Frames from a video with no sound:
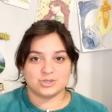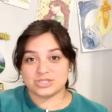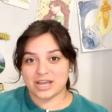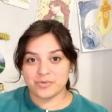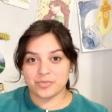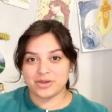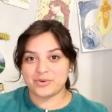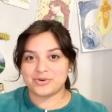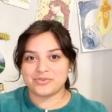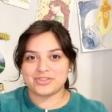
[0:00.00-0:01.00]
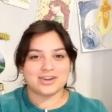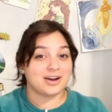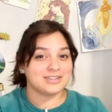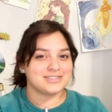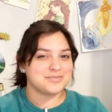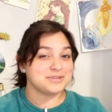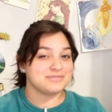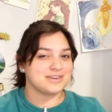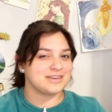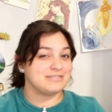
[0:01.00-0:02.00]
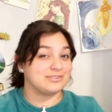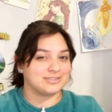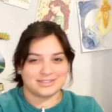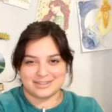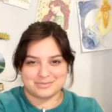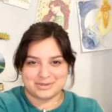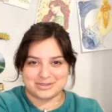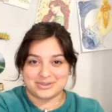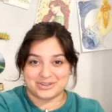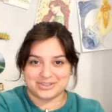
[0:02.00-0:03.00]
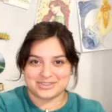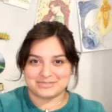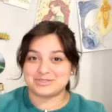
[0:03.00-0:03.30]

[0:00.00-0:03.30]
Today we'll be going over the concept of evil in Middle Earth.